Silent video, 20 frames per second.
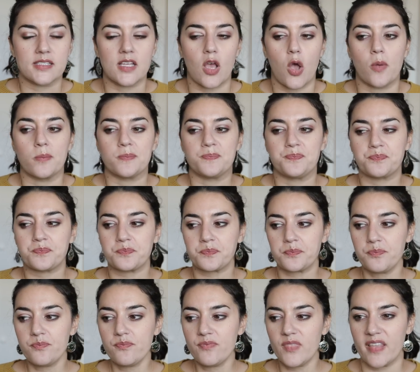So
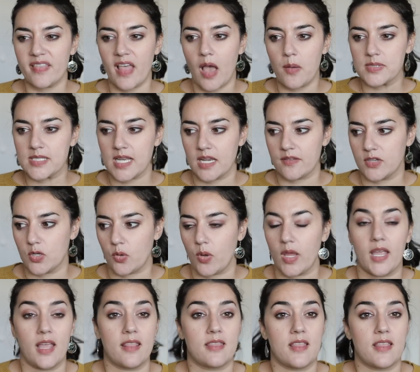that was kind of annoying.